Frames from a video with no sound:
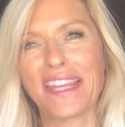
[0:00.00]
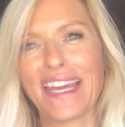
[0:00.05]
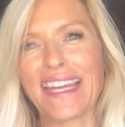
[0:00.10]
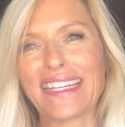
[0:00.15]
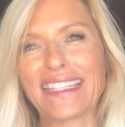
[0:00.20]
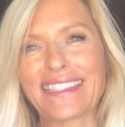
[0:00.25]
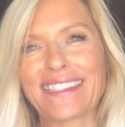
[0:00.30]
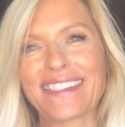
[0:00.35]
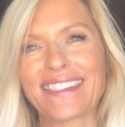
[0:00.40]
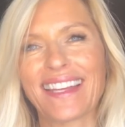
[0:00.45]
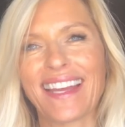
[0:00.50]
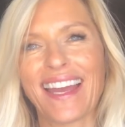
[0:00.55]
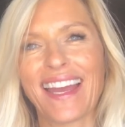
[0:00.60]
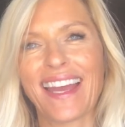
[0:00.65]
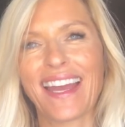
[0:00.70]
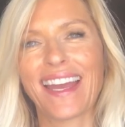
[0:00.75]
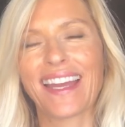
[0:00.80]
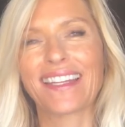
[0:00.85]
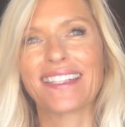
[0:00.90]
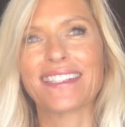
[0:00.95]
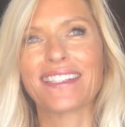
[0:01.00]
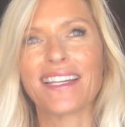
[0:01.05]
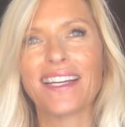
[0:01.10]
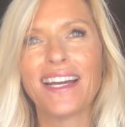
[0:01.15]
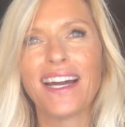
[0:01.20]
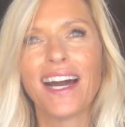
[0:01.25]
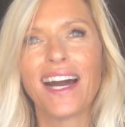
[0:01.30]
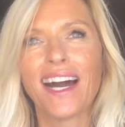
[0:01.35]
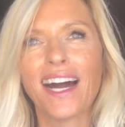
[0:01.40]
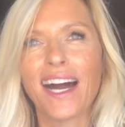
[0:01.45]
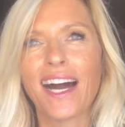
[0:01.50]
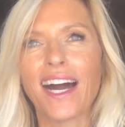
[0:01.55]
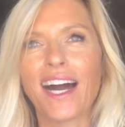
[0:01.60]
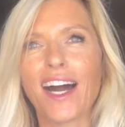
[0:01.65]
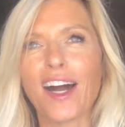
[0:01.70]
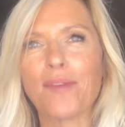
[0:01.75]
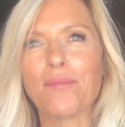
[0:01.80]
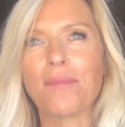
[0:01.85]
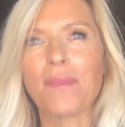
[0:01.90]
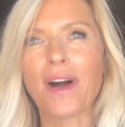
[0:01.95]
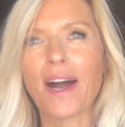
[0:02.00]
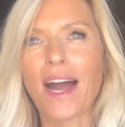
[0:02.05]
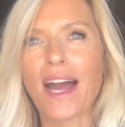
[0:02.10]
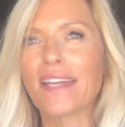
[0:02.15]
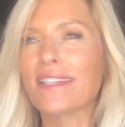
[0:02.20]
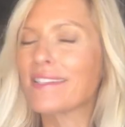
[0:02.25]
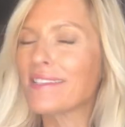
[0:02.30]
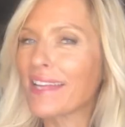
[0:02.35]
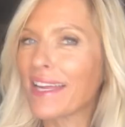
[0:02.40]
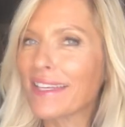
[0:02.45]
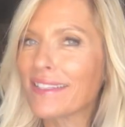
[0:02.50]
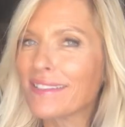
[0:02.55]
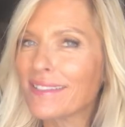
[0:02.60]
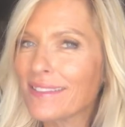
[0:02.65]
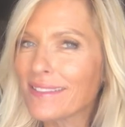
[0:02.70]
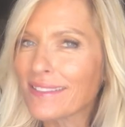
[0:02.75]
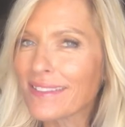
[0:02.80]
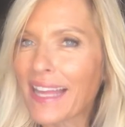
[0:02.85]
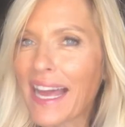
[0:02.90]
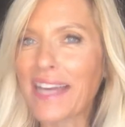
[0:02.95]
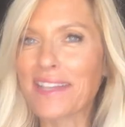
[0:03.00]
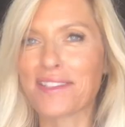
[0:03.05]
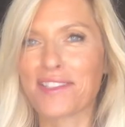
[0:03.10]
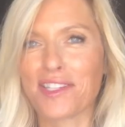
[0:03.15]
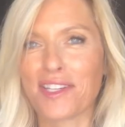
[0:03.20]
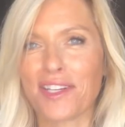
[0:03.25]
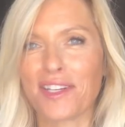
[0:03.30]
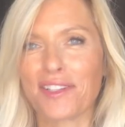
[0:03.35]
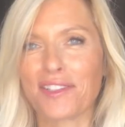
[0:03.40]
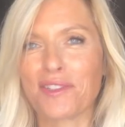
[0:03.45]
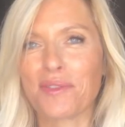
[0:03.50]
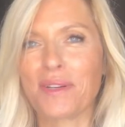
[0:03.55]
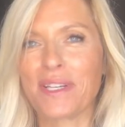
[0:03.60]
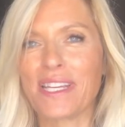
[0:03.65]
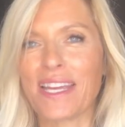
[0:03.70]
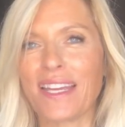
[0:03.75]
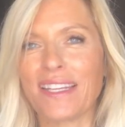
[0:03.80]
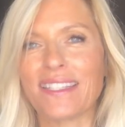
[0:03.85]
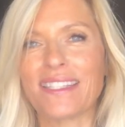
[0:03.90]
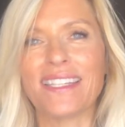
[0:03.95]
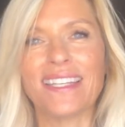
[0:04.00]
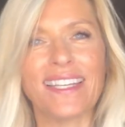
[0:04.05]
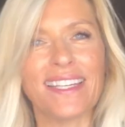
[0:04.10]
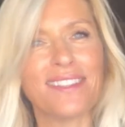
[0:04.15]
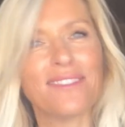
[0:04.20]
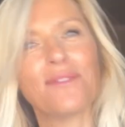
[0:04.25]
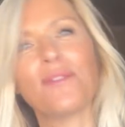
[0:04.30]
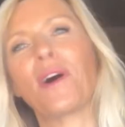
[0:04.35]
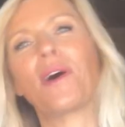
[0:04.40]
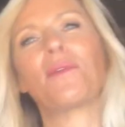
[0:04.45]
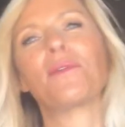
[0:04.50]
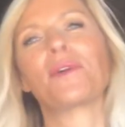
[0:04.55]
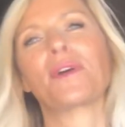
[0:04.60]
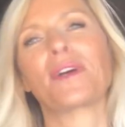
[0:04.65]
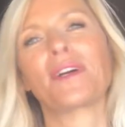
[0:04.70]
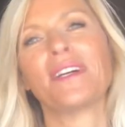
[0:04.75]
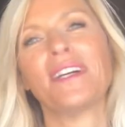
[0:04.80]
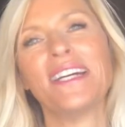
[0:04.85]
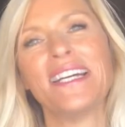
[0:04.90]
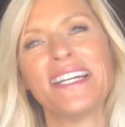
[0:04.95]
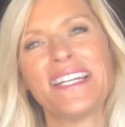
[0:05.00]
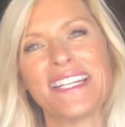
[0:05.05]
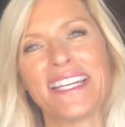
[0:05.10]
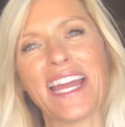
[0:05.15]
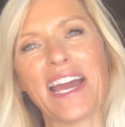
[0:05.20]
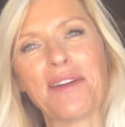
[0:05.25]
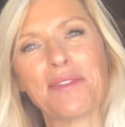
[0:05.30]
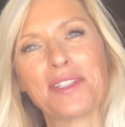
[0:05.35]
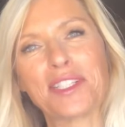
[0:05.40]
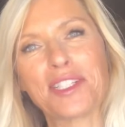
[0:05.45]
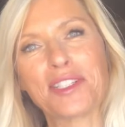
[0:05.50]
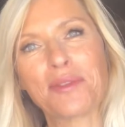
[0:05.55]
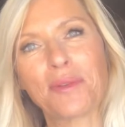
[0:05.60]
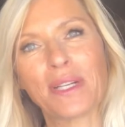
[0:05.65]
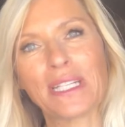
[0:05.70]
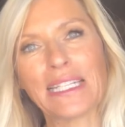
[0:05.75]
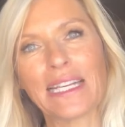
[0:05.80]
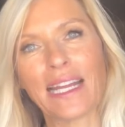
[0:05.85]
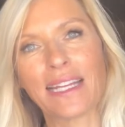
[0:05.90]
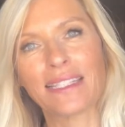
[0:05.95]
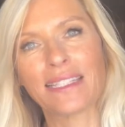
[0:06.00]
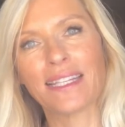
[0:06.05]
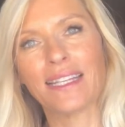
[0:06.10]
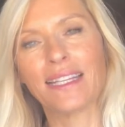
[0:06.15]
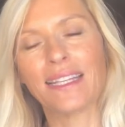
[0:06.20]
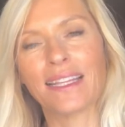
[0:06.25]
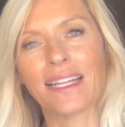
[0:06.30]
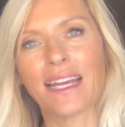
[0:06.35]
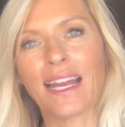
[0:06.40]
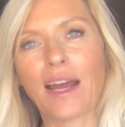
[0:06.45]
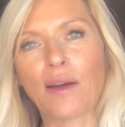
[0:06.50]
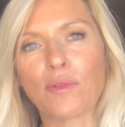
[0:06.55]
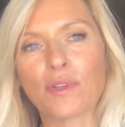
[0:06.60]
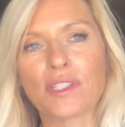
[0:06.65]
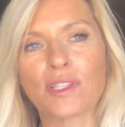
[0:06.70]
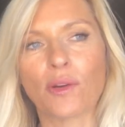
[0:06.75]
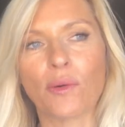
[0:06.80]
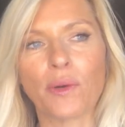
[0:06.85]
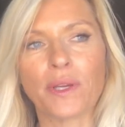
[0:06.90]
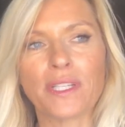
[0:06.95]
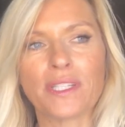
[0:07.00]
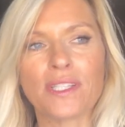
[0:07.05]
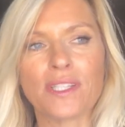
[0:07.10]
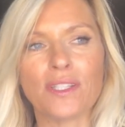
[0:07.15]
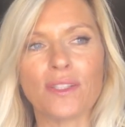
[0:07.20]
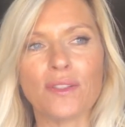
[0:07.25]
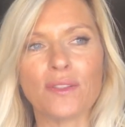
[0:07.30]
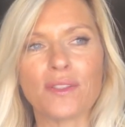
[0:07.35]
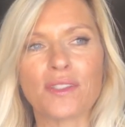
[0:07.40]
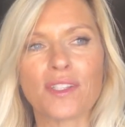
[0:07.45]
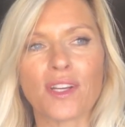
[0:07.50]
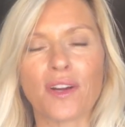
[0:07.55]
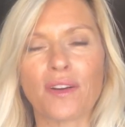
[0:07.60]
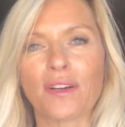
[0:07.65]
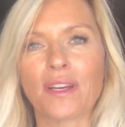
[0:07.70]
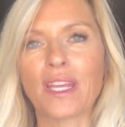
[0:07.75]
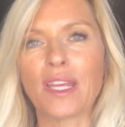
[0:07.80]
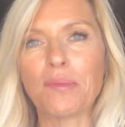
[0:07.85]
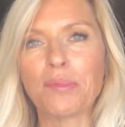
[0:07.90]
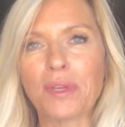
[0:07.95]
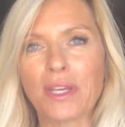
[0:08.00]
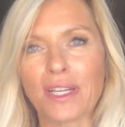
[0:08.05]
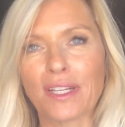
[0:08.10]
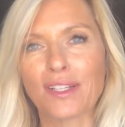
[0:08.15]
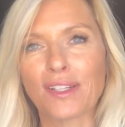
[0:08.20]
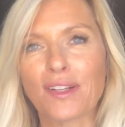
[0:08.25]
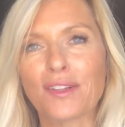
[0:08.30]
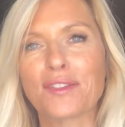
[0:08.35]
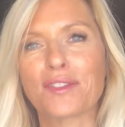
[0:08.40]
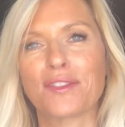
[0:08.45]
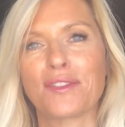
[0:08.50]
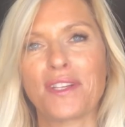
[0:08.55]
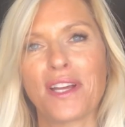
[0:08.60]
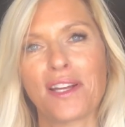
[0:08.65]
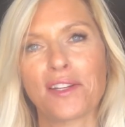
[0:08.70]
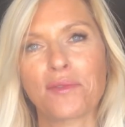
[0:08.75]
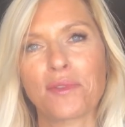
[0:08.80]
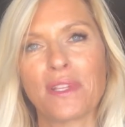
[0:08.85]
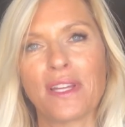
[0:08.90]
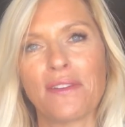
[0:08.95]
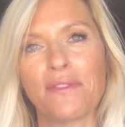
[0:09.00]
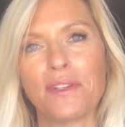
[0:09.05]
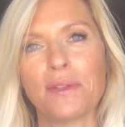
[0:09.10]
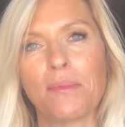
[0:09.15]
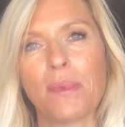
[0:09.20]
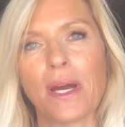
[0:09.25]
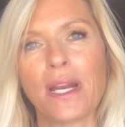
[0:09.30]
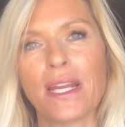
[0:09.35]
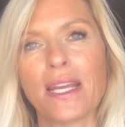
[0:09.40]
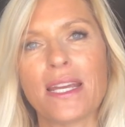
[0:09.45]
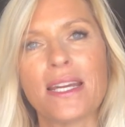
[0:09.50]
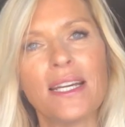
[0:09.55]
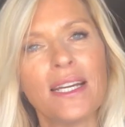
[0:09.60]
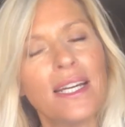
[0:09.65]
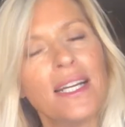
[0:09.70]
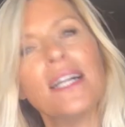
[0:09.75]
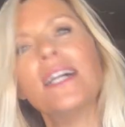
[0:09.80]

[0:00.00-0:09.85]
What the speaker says: things. And I said last year, 2018, while we're now into 2019, that I was going to start keeping in closer touch with everybody